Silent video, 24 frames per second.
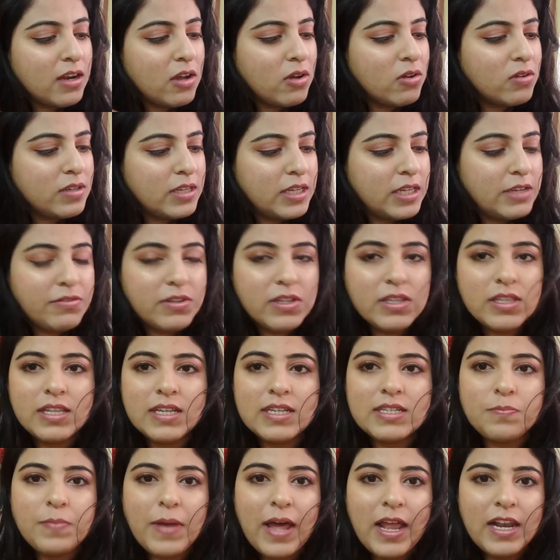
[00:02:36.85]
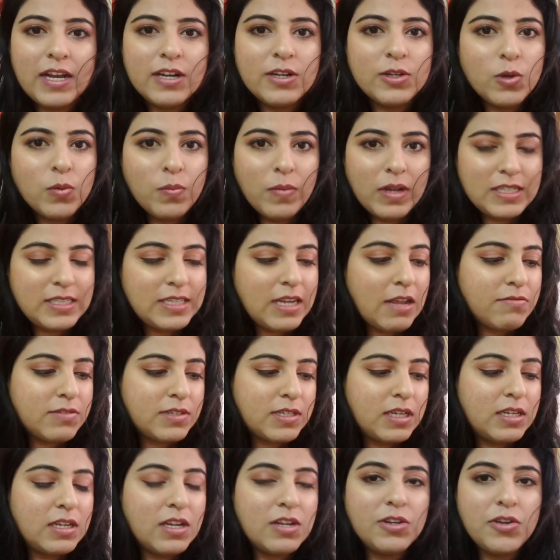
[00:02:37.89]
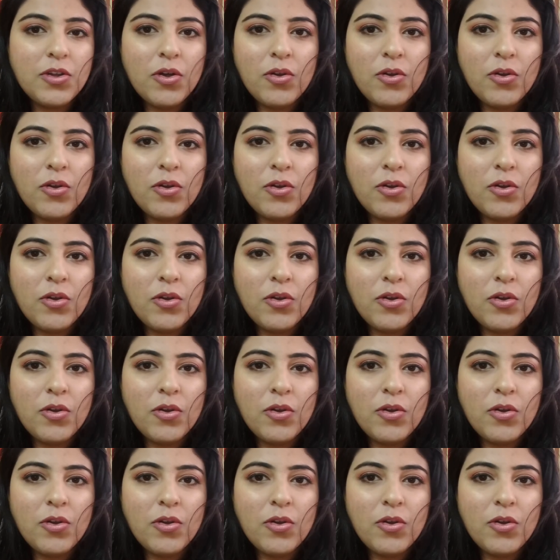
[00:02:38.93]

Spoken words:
Now even this palette you must have seen in